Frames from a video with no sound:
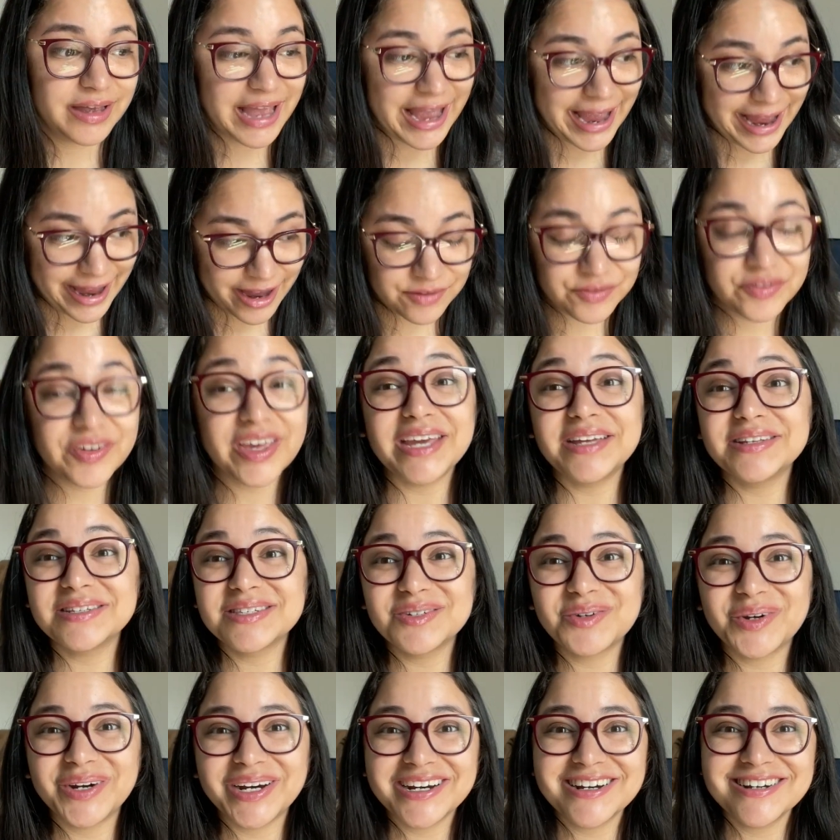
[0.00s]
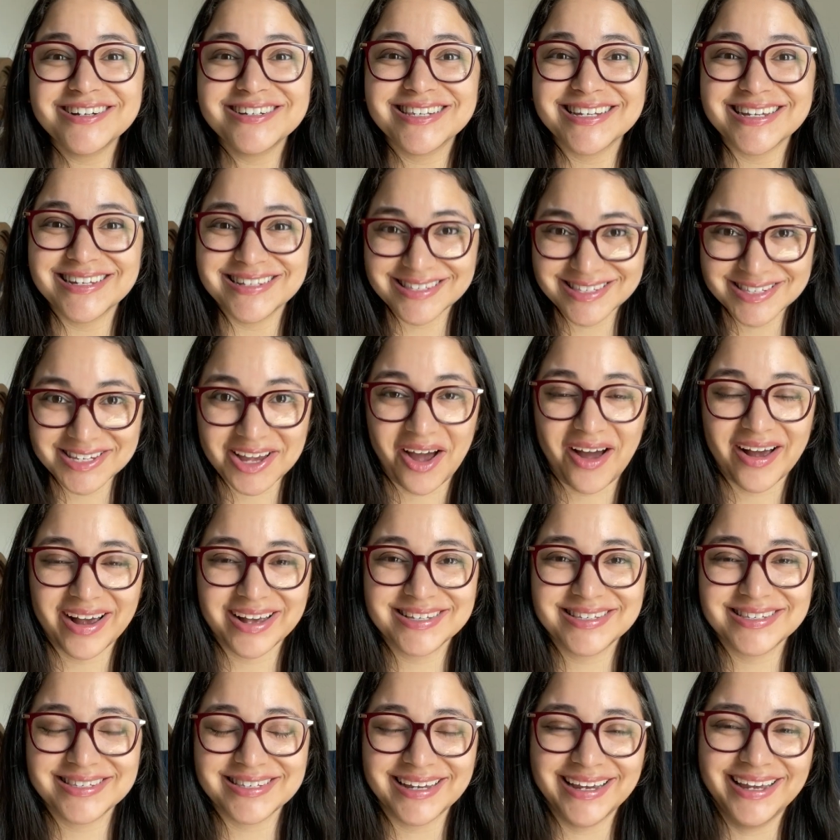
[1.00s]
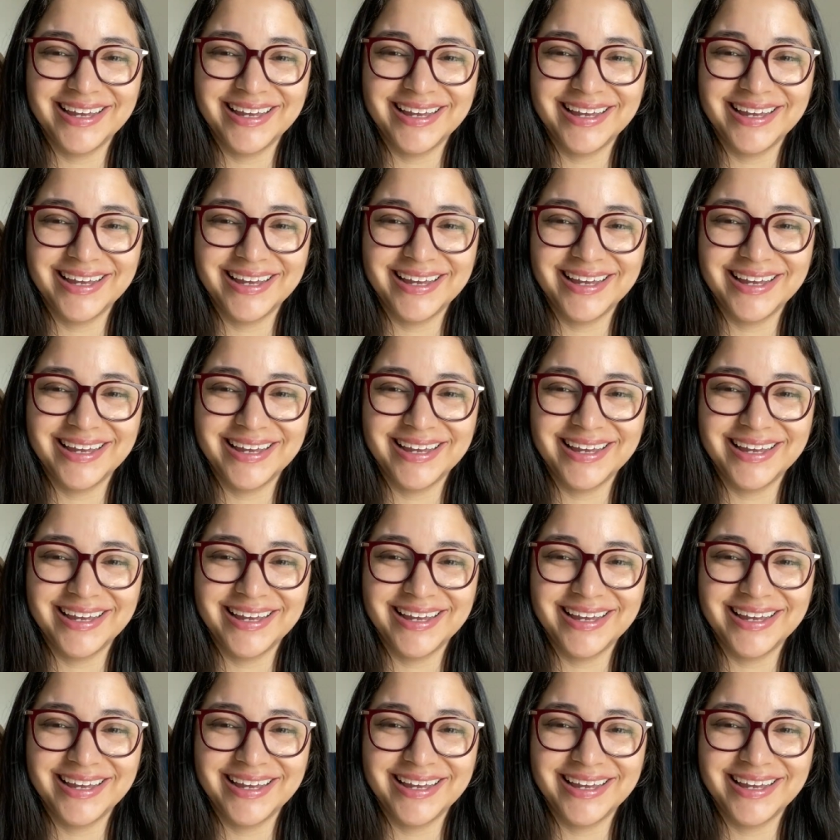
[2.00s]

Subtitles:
Afghan squares and socks.